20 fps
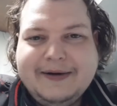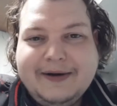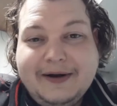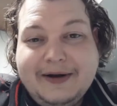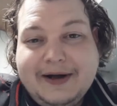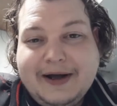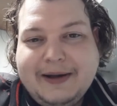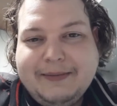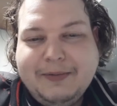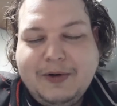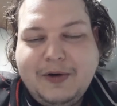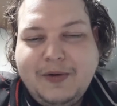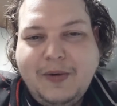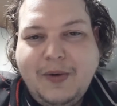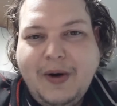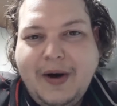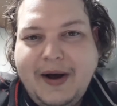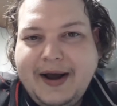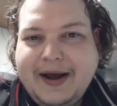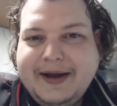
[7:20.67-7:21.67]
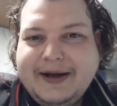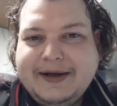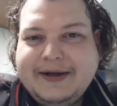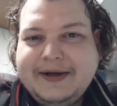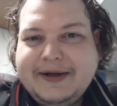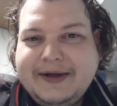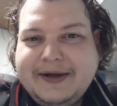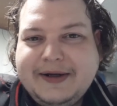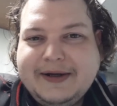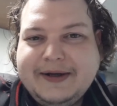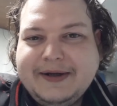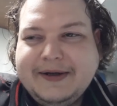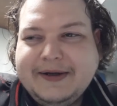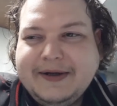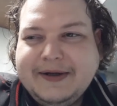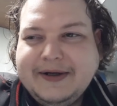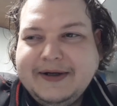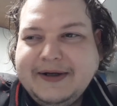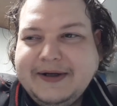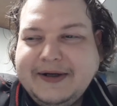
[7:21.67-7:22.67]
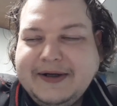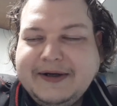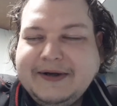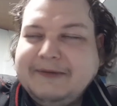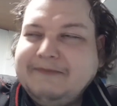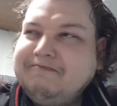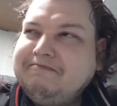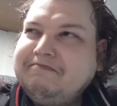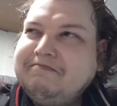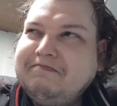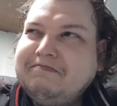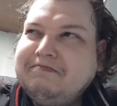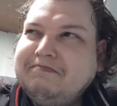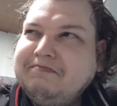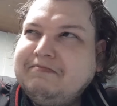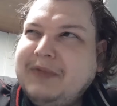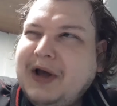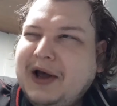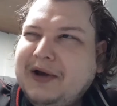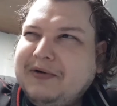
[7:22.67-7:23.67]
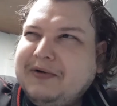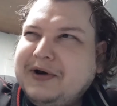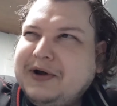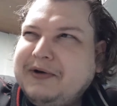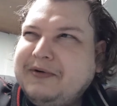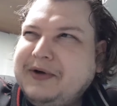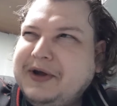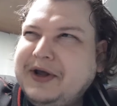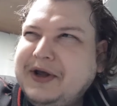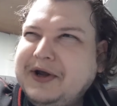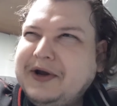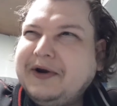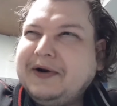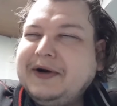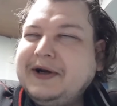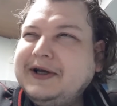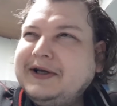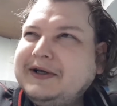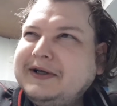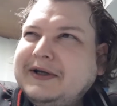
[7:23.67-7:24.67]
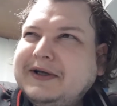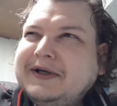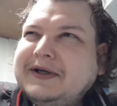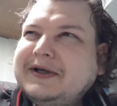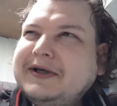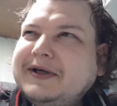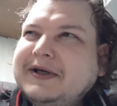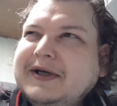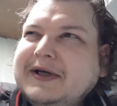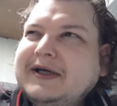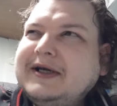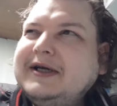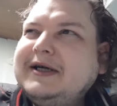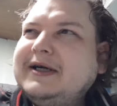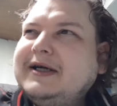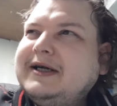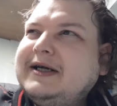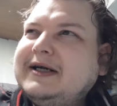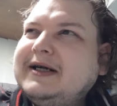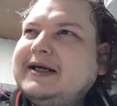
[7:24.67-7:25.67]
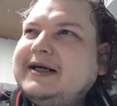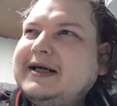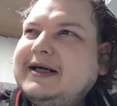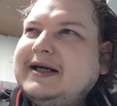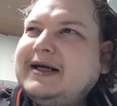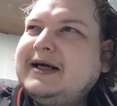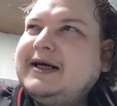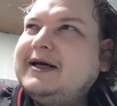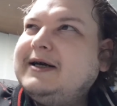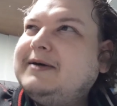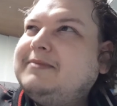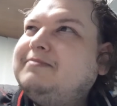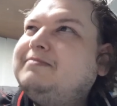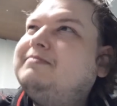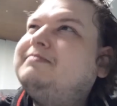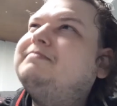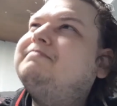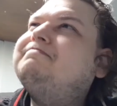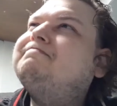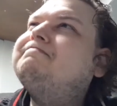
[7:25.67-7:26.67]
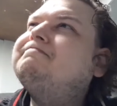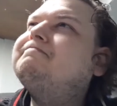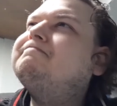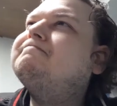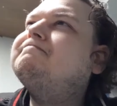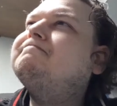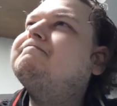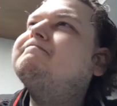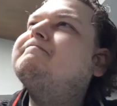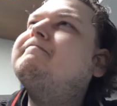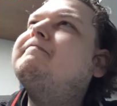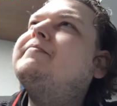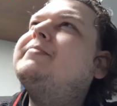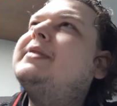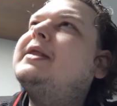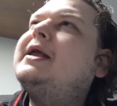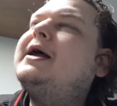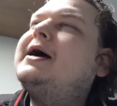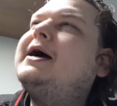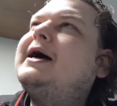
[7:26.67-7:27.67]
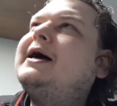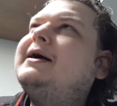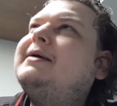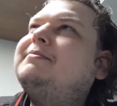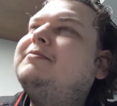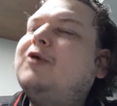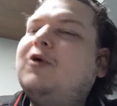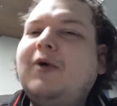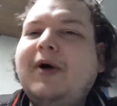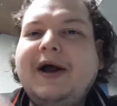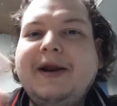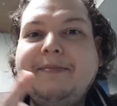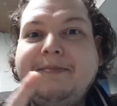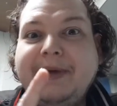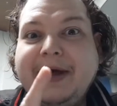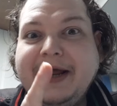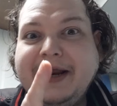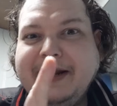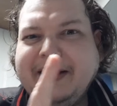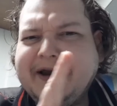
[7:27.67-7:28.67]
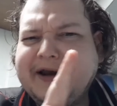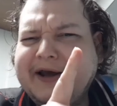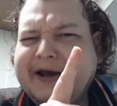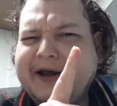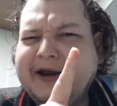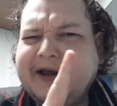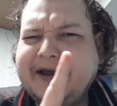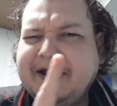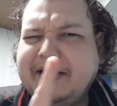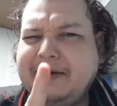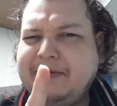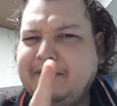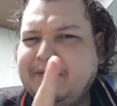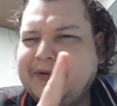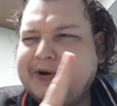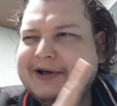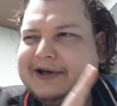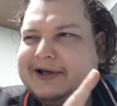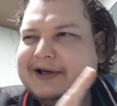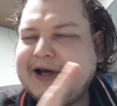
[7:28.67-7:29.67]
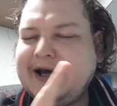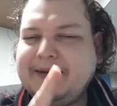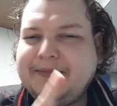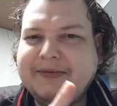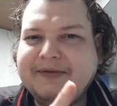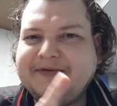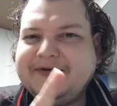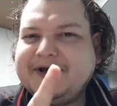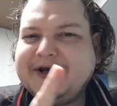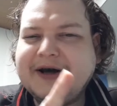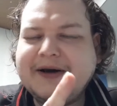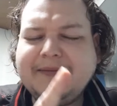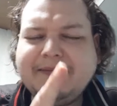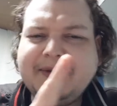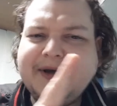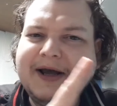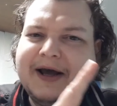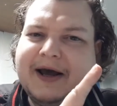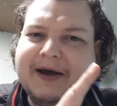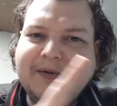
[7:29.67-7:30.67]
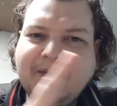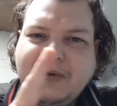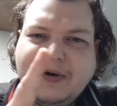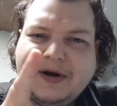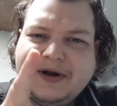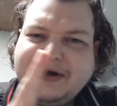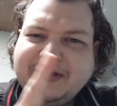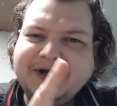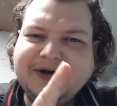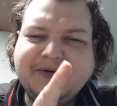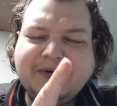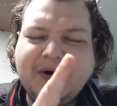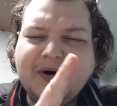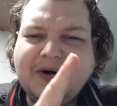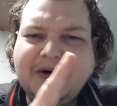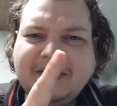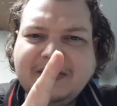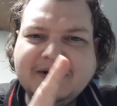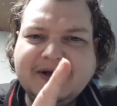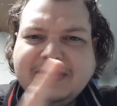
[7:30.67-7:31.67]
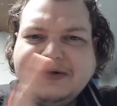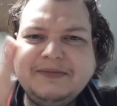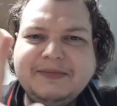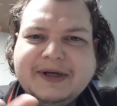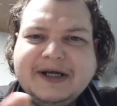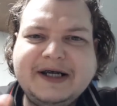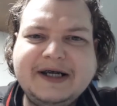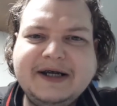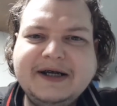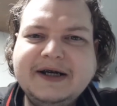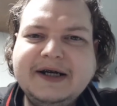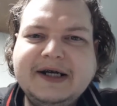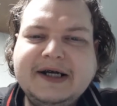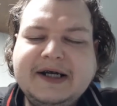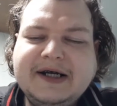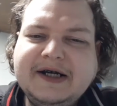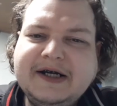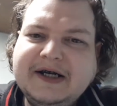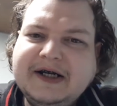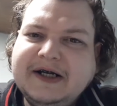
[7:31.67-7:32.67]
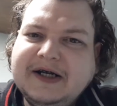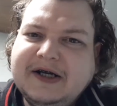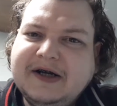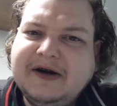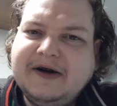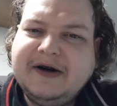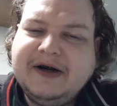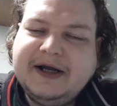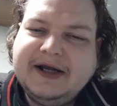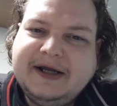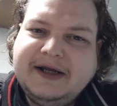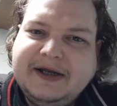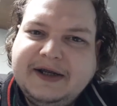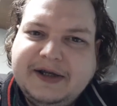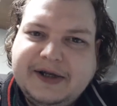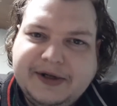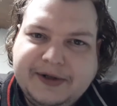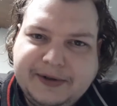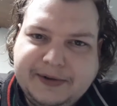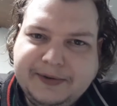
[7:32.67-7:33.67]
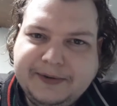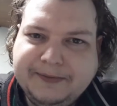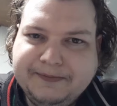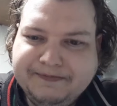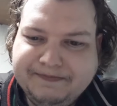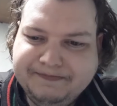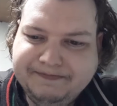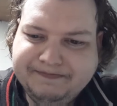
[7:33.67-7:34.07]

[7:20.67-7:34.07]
I'm quite, curious. I'm quite opinionated in what type of zombie I want you all to be turned into.